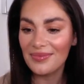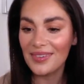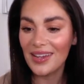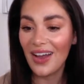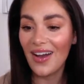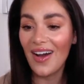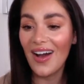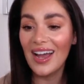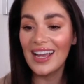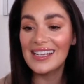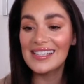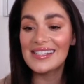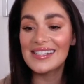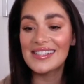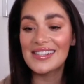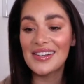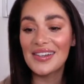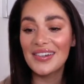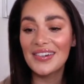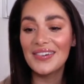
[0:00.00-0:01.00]
Hi
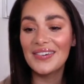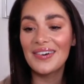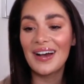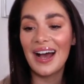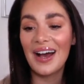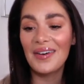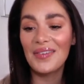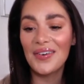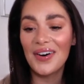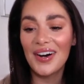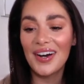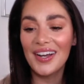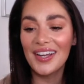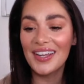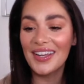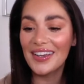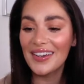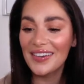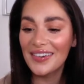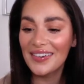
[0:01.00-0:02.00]
Sue, how are
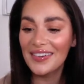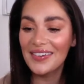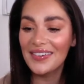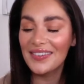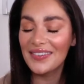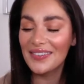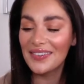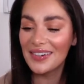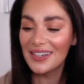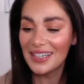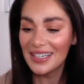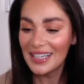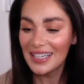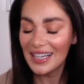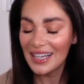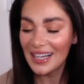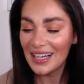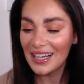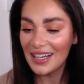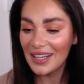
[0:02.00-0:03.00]

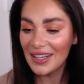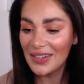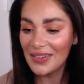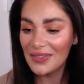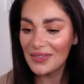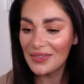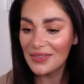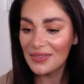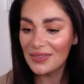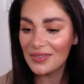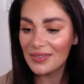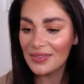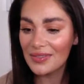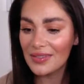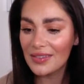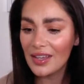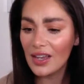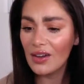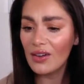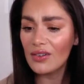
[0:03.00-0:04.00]
you?
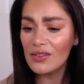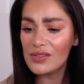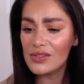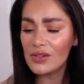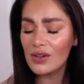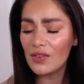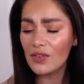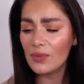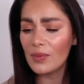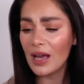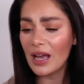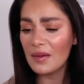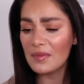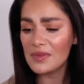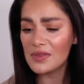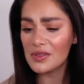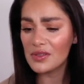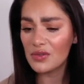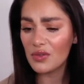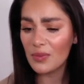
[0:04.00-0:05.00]
Oh, sorry for my
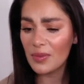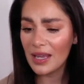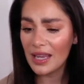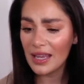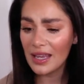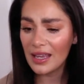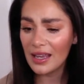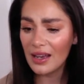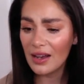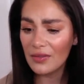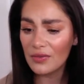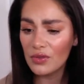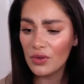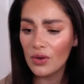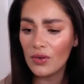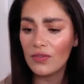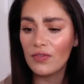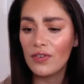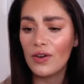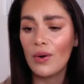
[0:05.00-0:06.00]
absence from here. I've
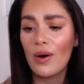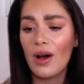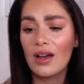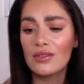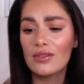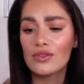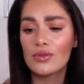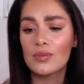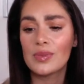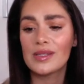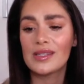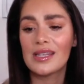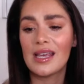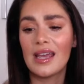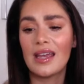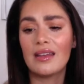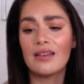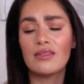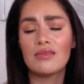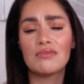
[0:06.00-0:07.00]
not felt
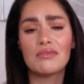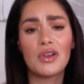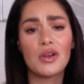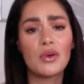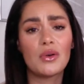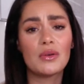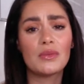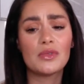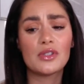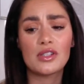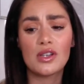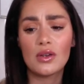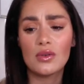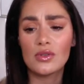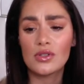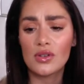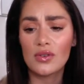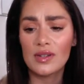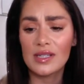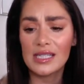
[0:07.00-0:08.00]
100%. Oh, I'm so
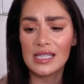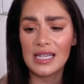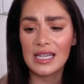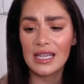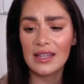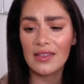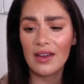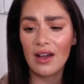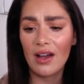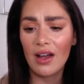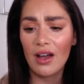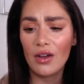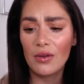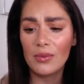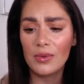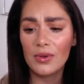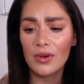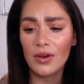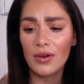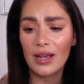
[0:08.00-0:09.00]
sorry to hear that. I hope
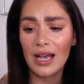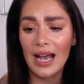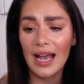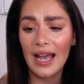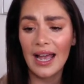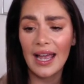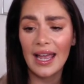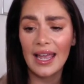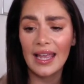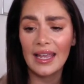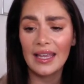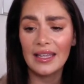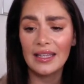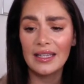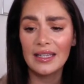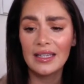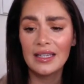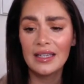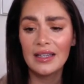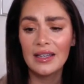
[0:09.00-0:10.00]
you're okay.
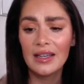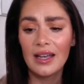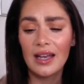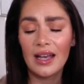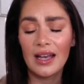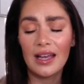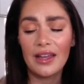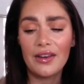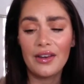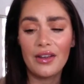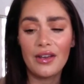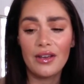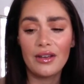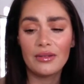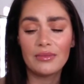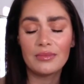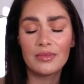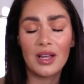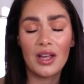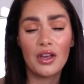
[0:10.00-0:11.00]
And I
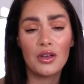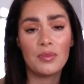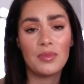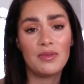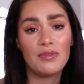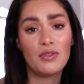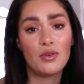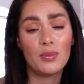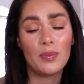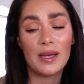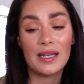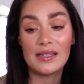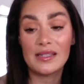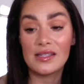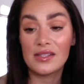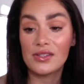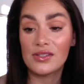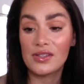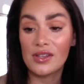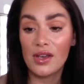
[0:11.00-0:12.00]
hope you feel better
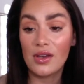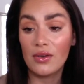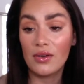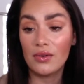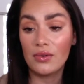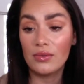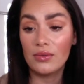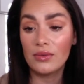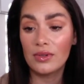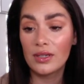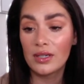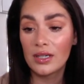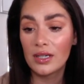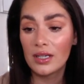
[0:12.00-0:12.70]
soon.